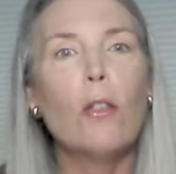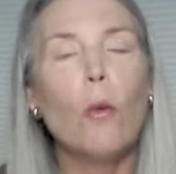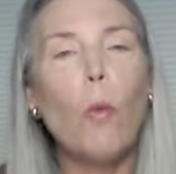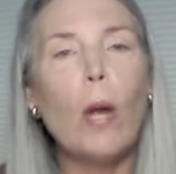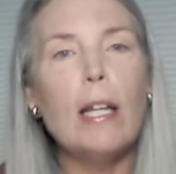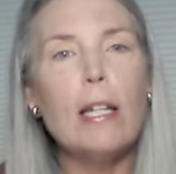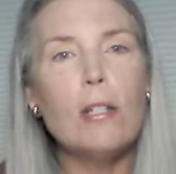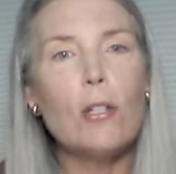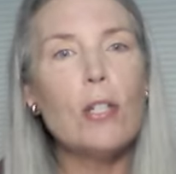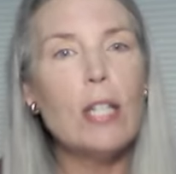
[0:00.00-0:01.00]
the
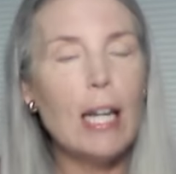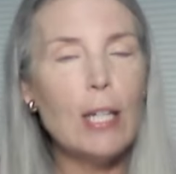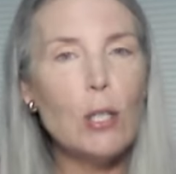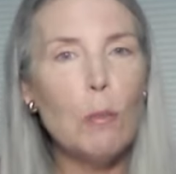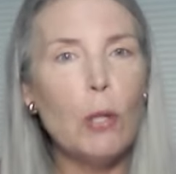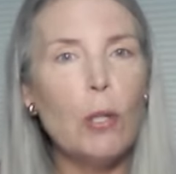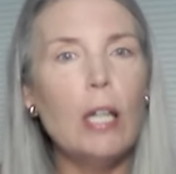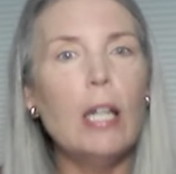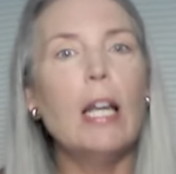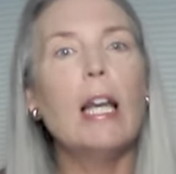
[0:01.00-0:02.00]
witness's
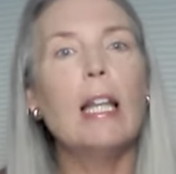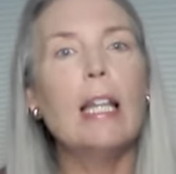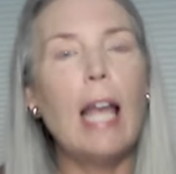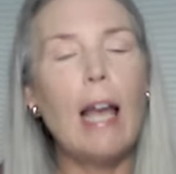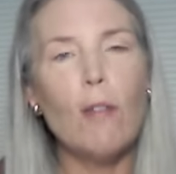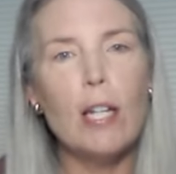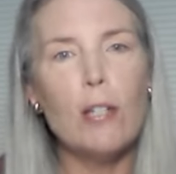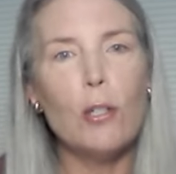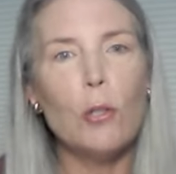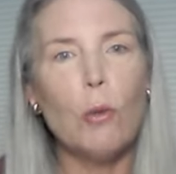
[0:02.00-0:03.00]
testimony and the
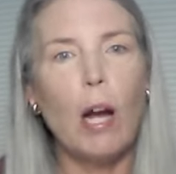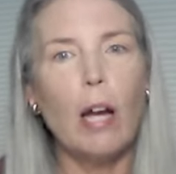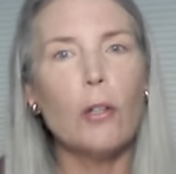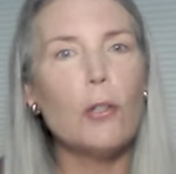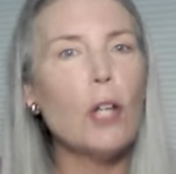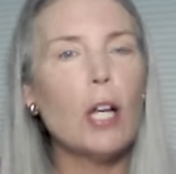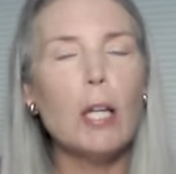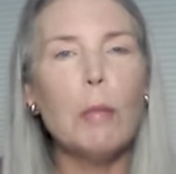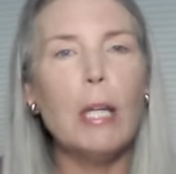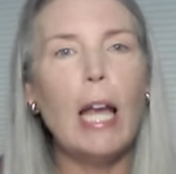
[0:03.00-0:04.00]
evidence at trial. There's not
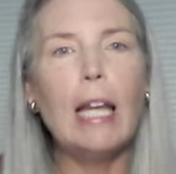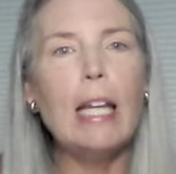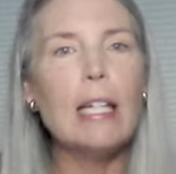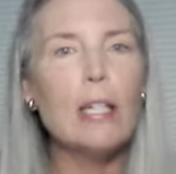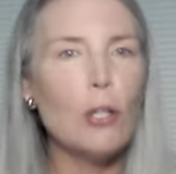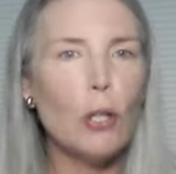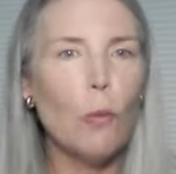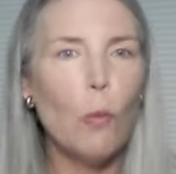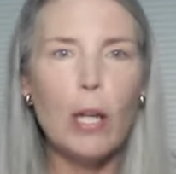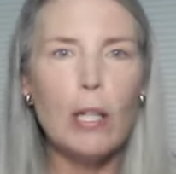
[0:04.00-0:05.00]
going to be any
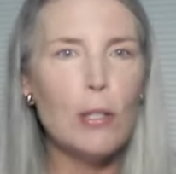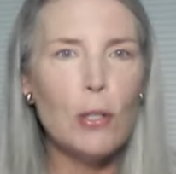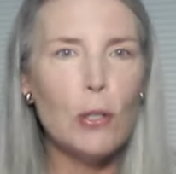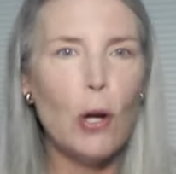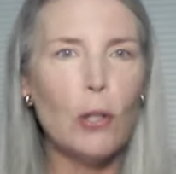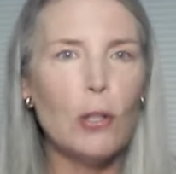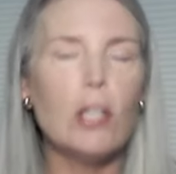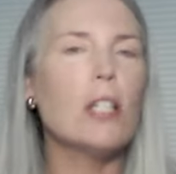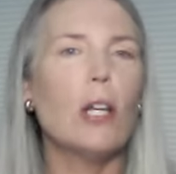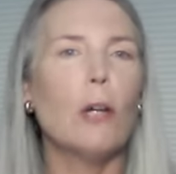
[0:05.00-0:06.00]
additional witnesses called at
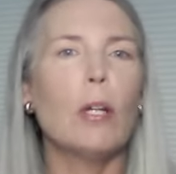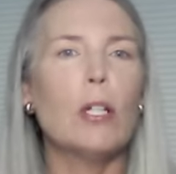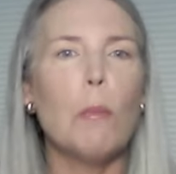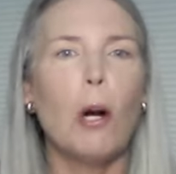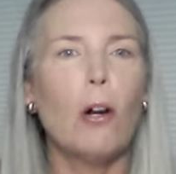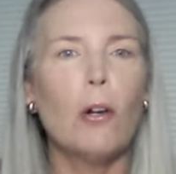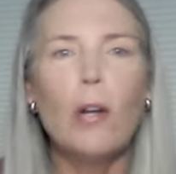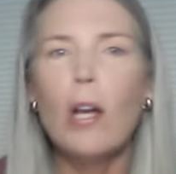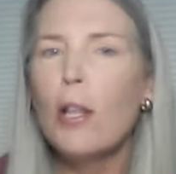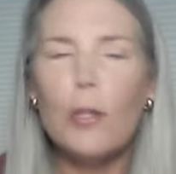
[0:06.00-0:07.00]
this hearing tomorrow.
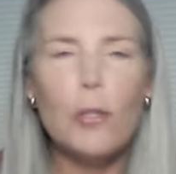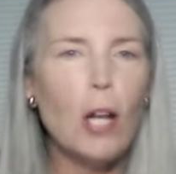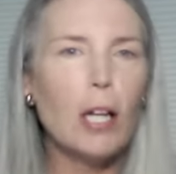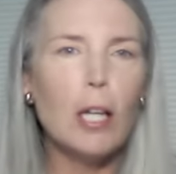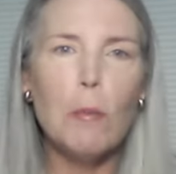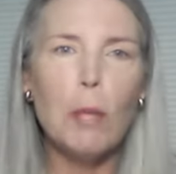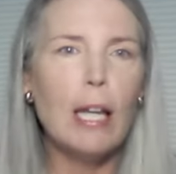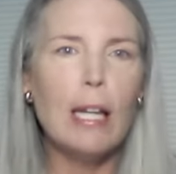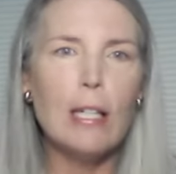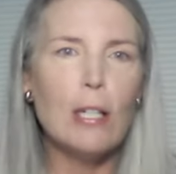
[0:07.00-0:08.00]
There's not going to
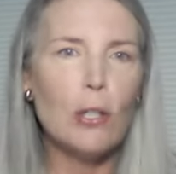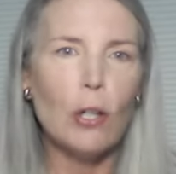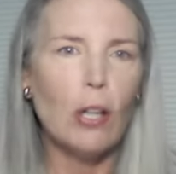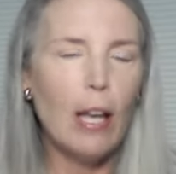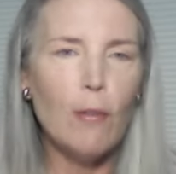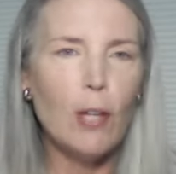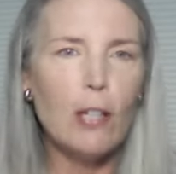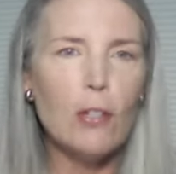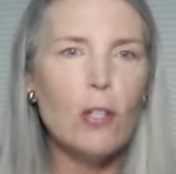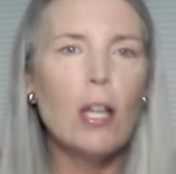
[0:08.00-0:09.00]
be any additional
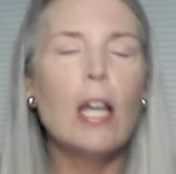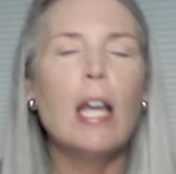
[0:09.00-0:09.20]
evidence.